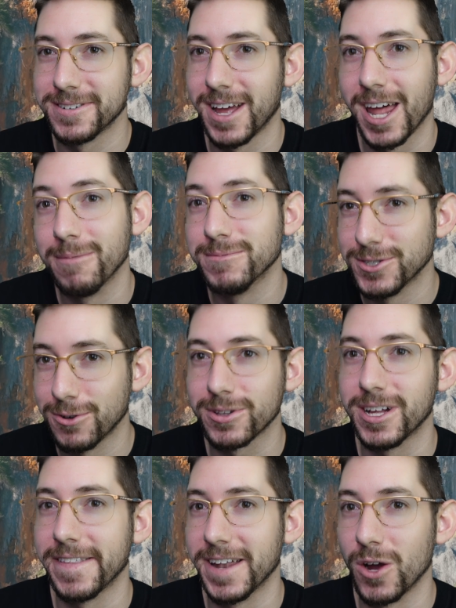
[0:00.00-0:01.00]
And I'm so
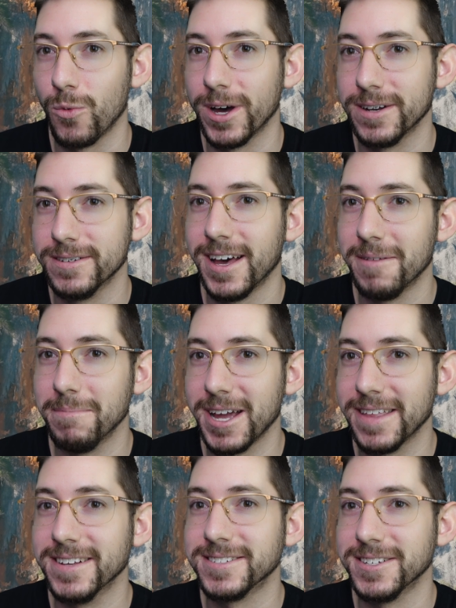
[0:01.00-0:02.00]
glad that I went and
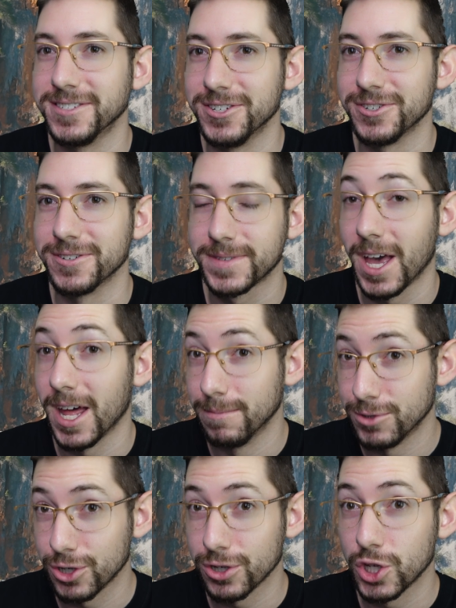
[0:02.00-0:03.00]
made this decision, and I'm
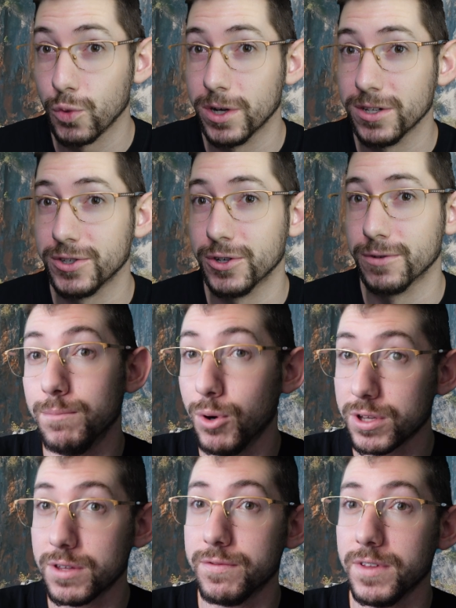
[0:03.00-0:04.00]
sure you will too.
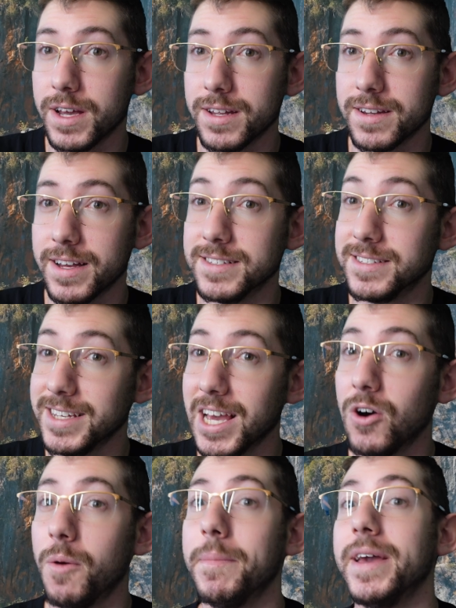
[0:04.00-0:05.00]
Book the flight and see
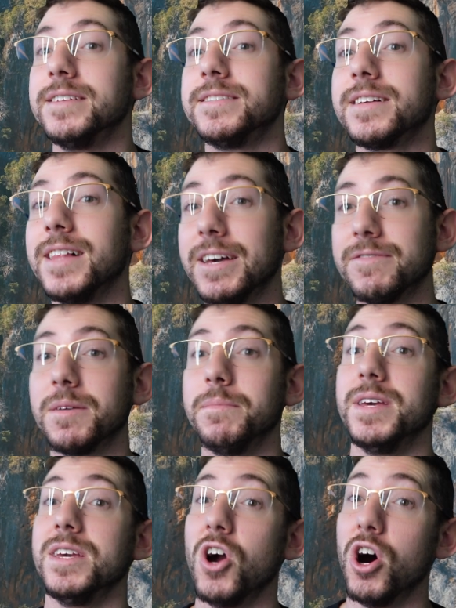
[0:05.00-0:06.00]
how amazing life can
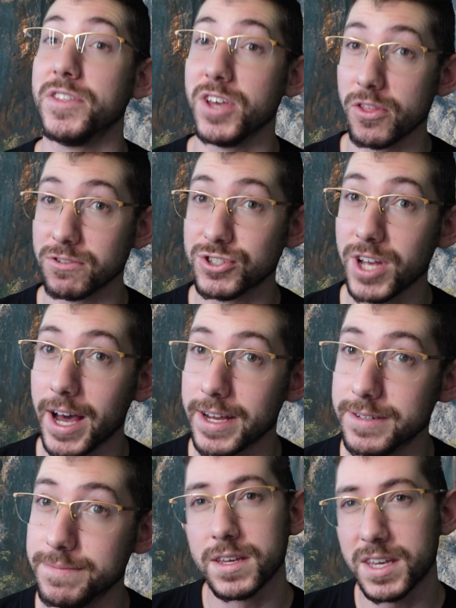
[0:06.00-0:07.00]
be on the other
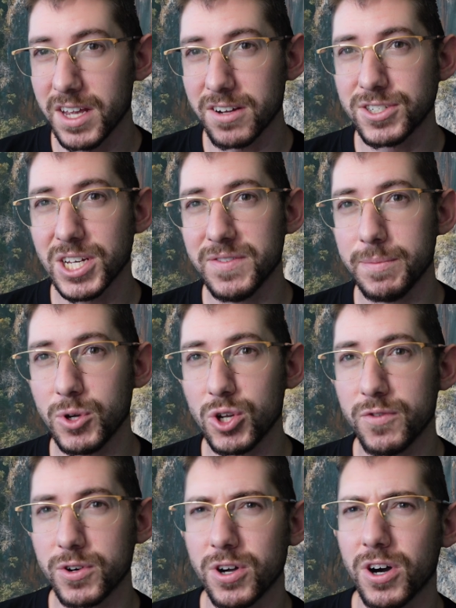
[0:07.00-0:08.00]
side. Get yourself a
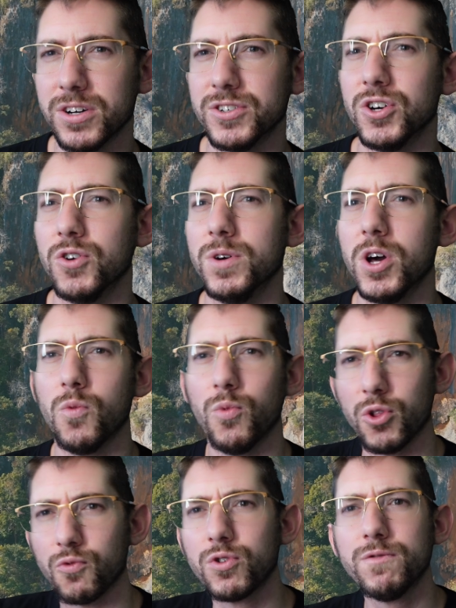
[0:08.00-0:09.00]
beautiful condo
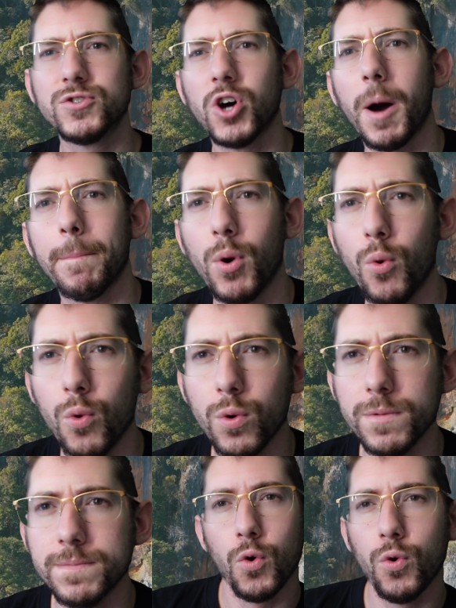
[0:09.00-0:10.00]
with a rooftop
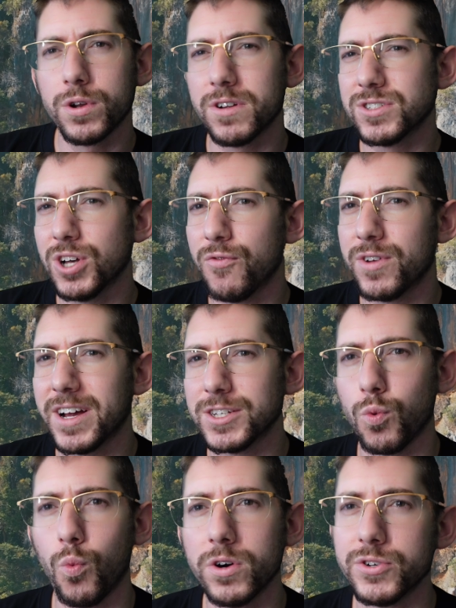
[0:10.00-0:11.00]
pool, order yourself a nice
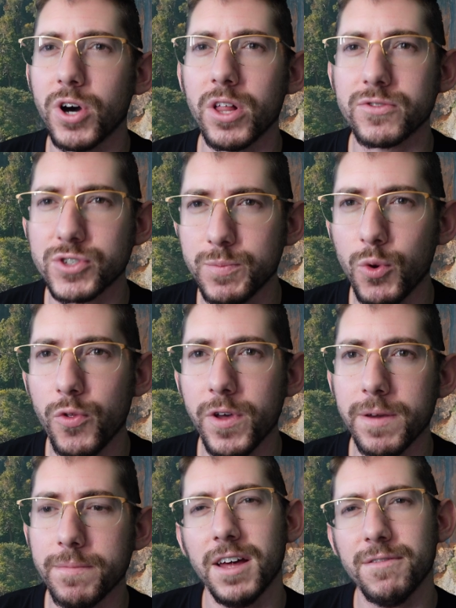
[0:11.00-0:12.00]
$1
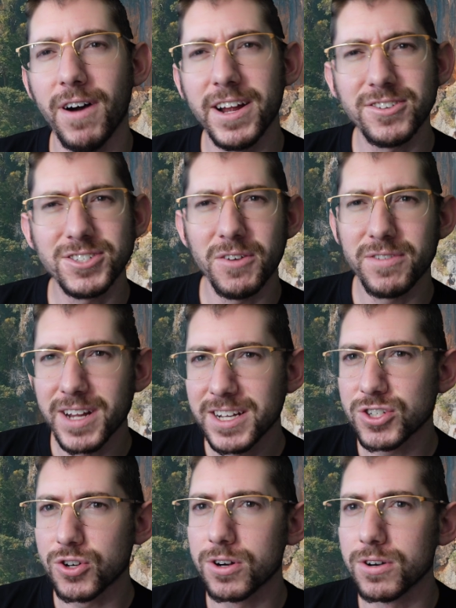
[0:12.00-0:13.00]
smoothie, and find yourself a
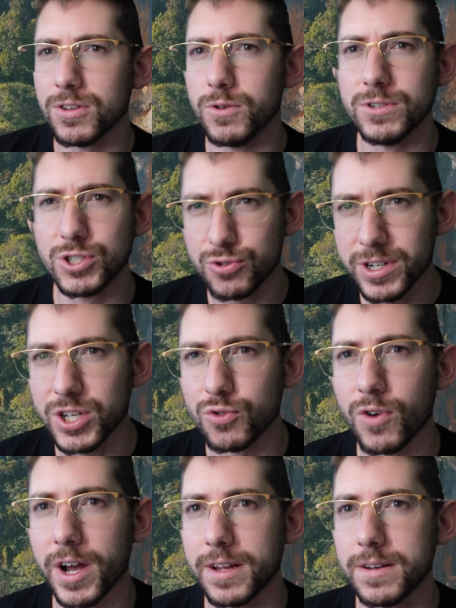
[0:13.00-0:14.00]
nice girl who will treat you
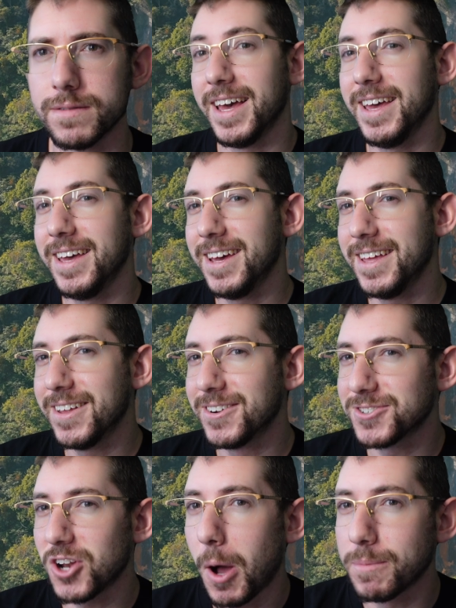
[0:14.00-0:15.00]
right. And
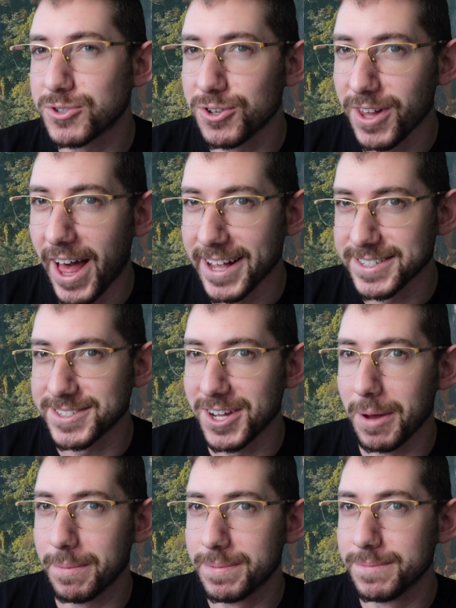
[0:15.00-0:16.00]
there's an optional last
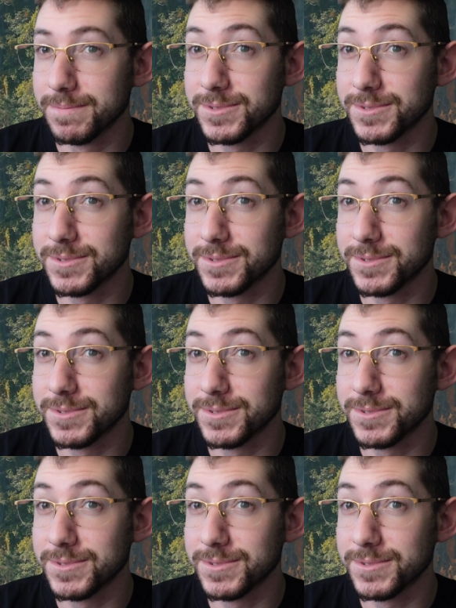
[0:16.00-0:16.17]
step.